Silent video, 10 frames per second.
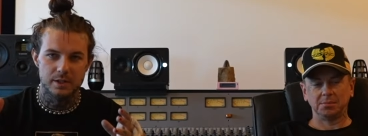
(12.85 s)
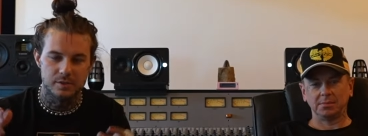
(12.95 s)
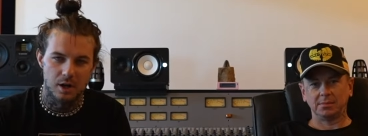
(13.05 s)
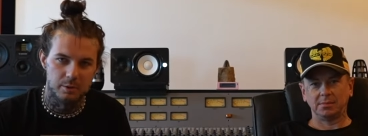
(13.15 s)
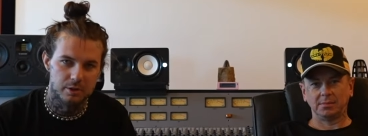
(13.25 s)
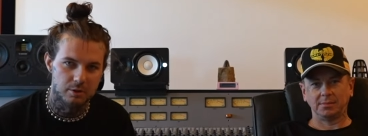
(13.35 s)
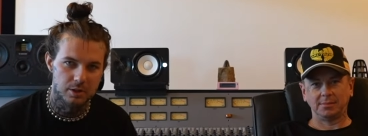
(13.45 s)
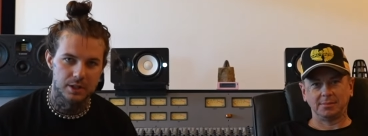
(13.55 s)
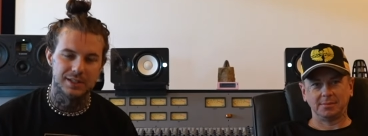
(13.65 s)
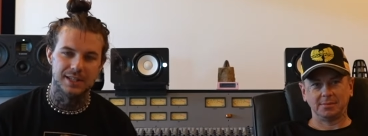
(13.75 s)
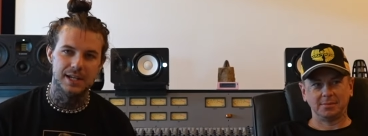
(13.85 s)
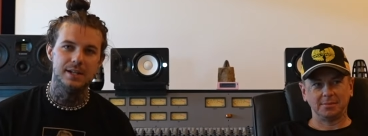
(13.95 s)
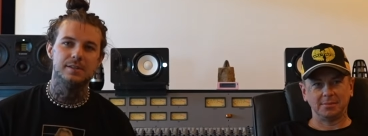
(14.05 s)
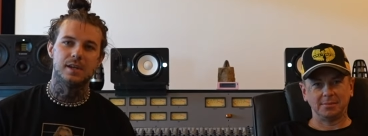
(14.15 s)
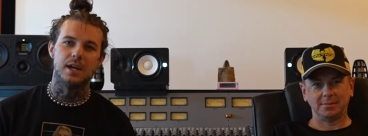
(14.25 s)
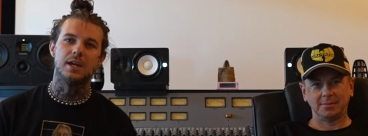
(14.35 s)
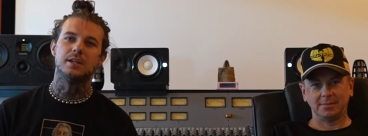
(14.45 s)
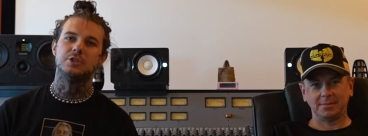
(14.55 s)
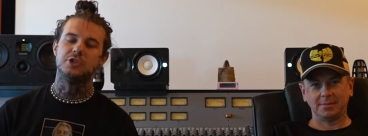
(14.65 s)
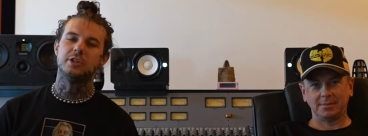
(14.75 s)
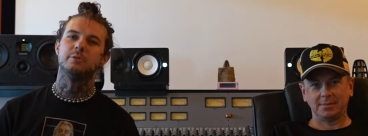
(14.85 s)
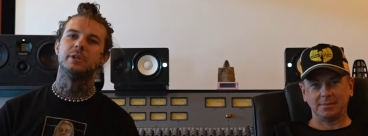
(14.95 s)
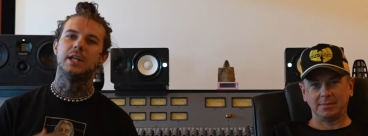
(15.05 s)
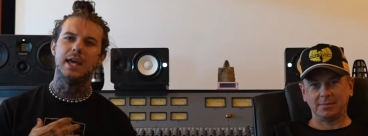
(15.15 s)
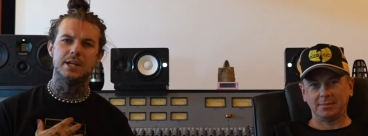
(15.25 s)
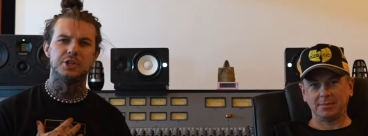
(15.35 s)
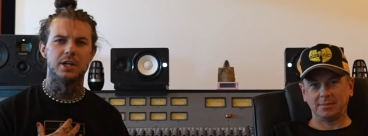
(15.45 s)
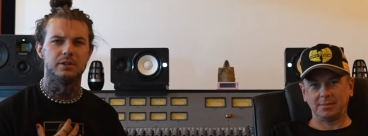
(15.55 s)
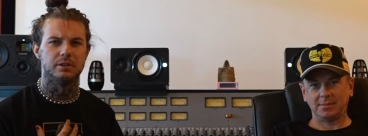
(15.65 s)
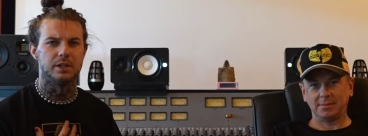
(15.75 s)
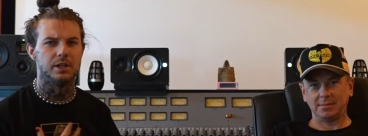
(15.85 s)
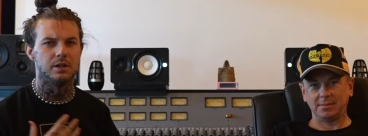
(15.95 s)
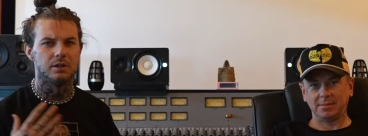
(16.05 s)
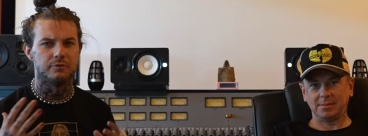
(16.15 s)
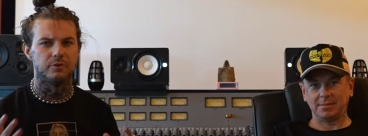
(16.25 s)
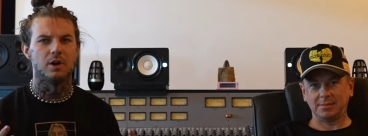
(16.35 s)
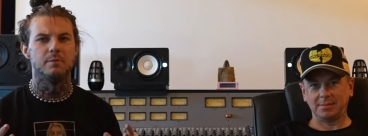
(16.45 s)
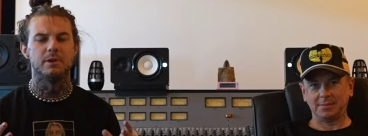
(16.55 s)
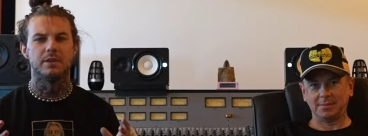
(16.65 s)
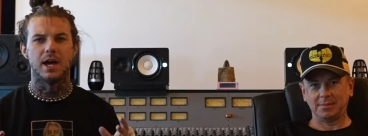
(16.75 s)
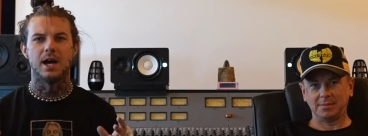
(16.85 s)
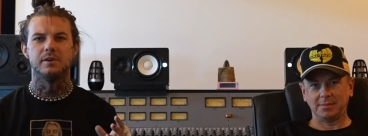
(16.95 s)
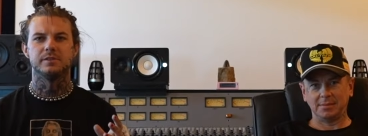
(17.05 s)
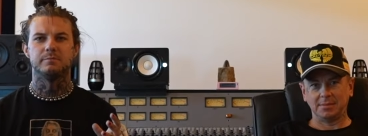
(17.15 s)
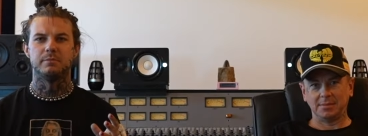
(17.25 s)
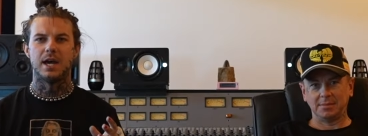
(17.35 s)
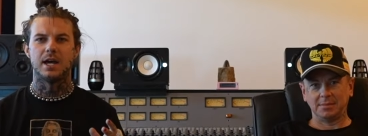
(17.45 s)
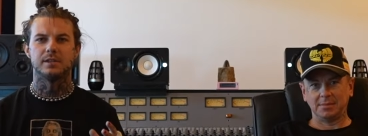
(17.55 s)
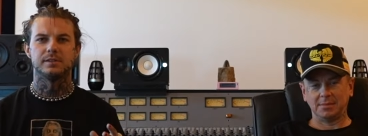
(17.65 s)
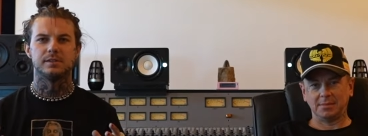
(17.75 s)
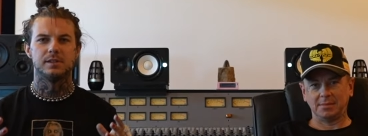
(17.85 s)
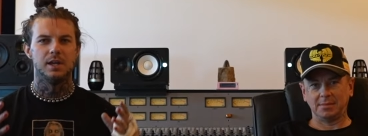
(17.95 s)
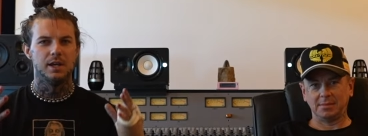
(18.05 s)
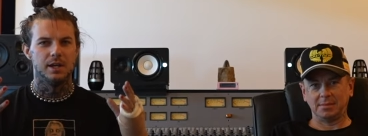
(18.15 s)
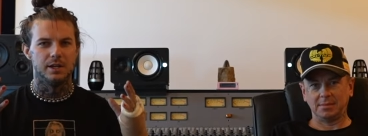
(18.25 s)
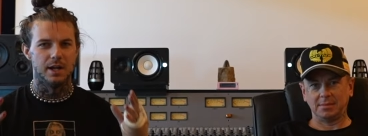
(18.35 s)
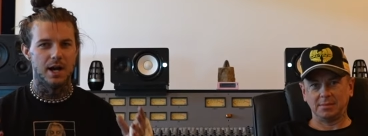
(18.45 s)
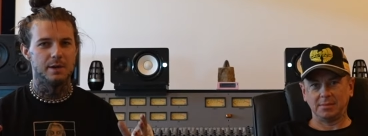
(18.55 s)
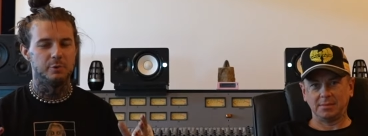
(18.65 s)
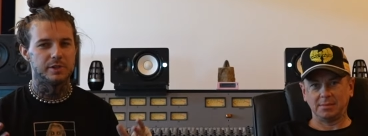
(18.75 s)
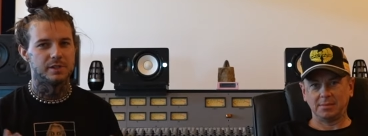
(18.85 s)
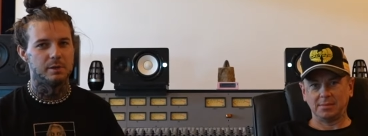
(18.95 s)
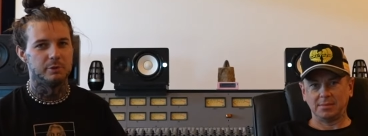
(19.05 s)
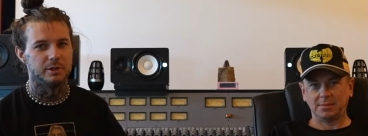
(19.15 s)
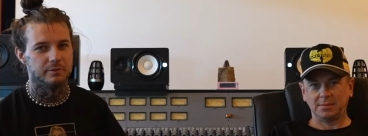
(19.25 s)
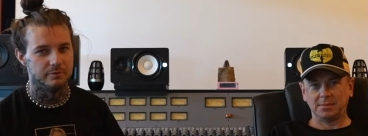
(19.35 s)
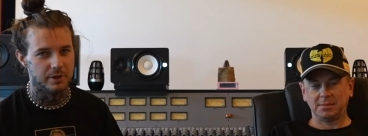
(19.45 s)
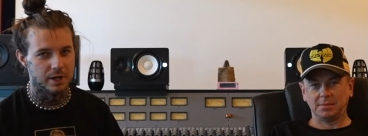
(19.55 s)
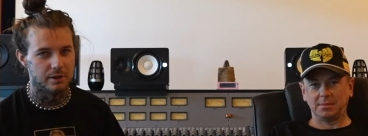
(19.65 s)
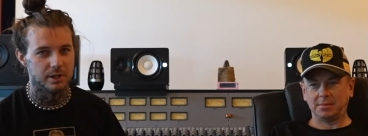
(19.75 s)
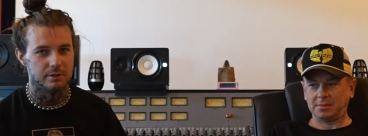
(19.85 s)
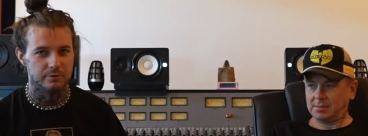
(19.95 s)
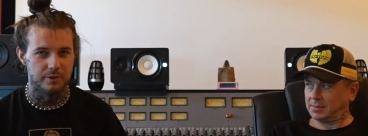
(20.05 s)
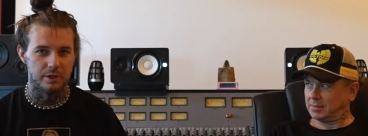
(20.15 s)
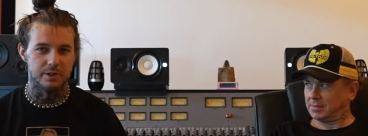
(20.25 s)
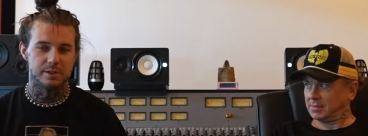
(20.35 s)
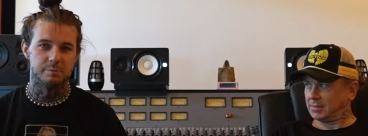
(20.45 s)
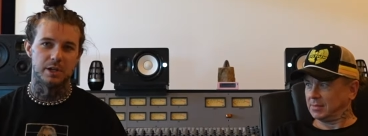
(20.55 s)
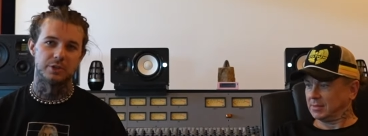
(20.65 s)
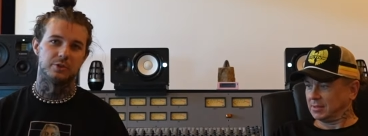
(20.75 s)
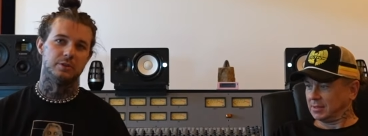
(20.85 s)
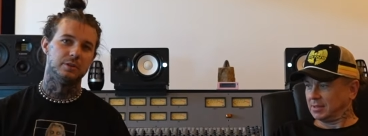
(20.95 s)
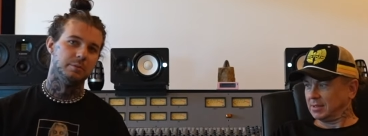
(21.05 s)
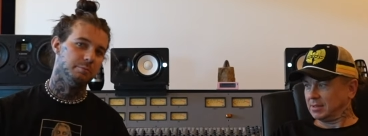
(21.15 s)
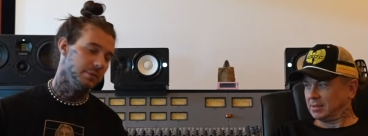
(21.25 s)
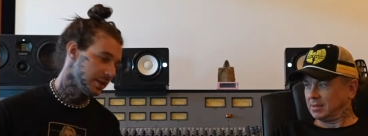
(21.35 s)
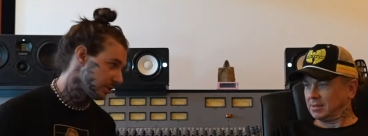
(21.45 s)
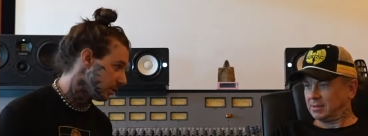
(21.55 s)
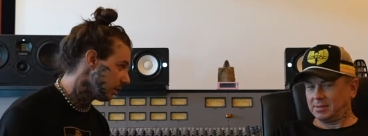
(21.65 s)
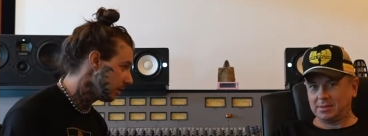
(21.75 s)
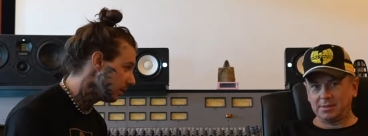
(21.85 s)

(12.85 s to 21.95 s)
Speaker 1: is going on, ladies and gentlemen? AJ Good here from the House of Masks, and I am with someone very, very special, Mr.